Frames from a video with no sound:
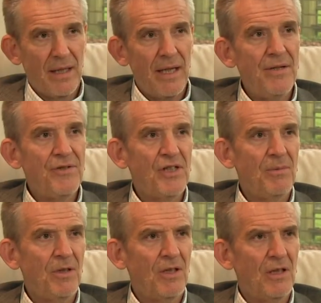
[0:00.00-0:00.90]

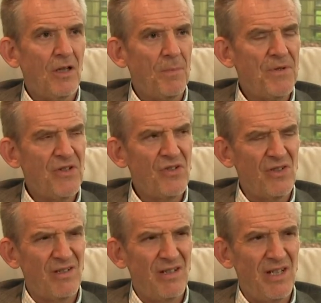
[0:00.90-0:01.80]
Internal
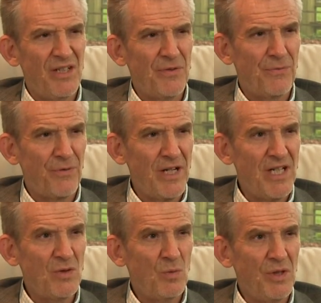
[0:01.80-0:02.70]
opposition is a
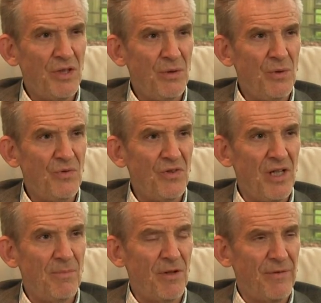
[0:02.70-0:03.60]
phrase we use
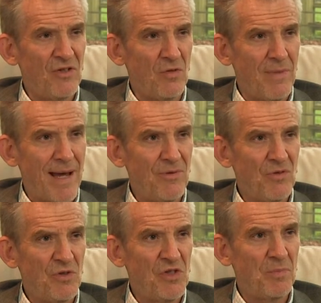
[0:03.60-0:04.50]
in motivational
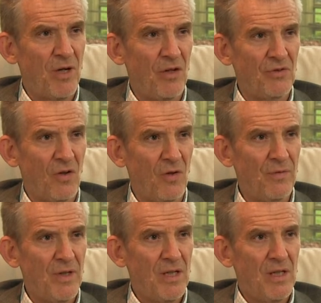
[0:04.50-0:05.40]
maps, which is part of
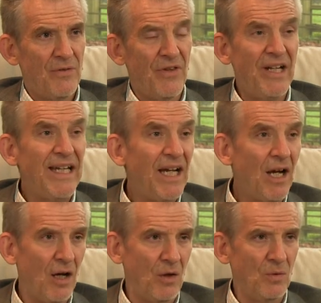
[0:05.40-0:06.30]
the
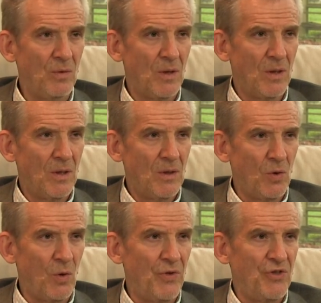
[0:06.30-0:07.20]
lingo
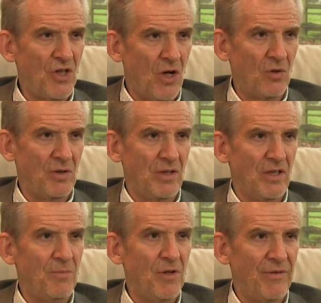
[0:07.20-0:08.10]
or the jargon
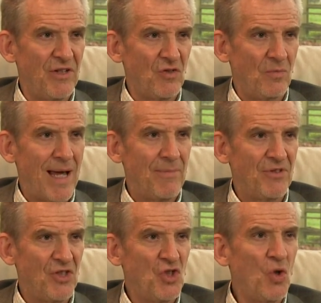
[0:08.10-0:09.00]
of motivational maps.
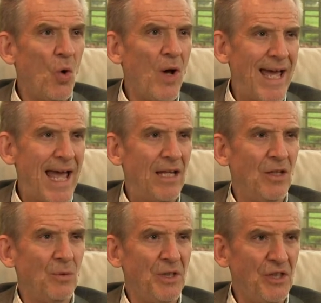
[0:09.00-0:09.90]
The shorthand
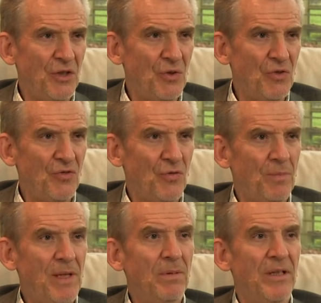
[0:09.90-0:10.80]
that we use for
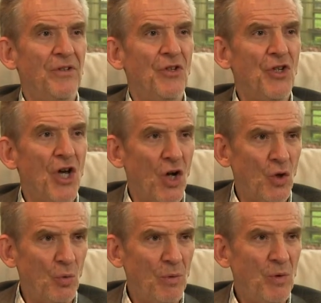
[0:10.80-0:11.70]
people in the
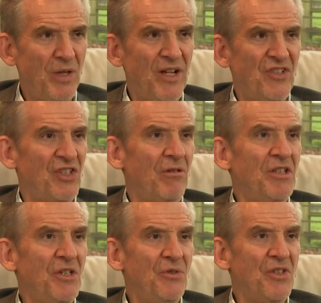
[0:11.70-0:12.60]
know, we wouldn't necessarily
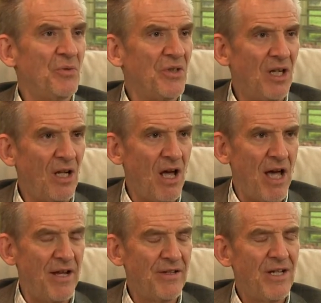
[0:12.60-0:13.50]
use this with a
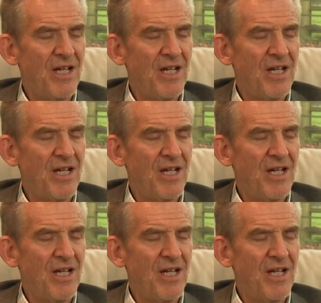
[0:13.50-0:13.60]
client,